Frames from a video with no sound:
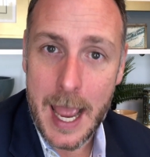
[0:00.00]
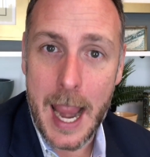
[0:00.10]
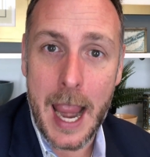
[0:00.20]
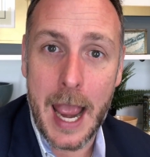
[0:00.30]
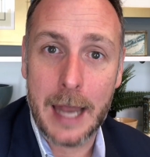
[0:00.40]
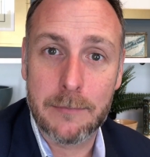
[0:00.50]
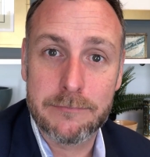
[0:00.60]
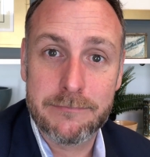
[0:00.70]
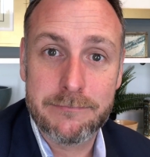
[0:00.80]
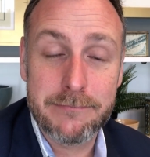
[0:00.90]
and
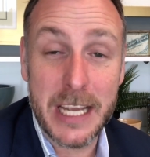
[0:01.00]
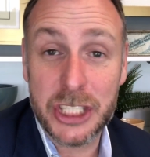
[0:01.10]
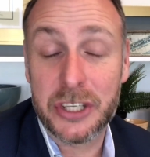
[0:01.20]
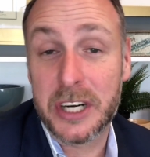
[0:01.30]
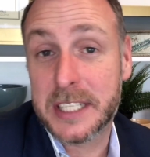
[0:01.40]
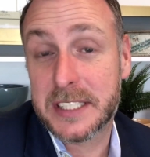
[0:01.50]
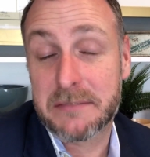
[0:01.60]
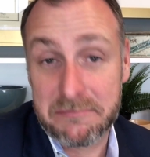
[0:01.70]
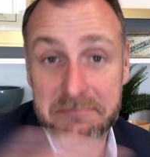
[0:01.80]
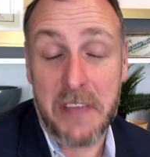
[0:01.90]
make sure it's
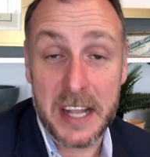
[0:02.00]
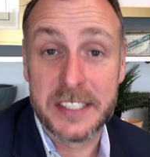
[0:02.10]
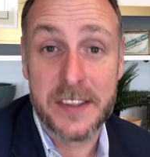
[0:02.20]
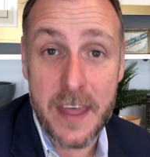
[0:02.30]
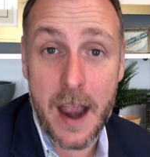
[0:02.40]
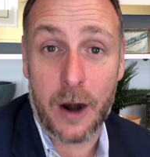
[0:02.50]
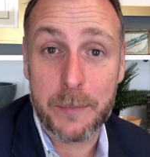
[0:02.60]
there,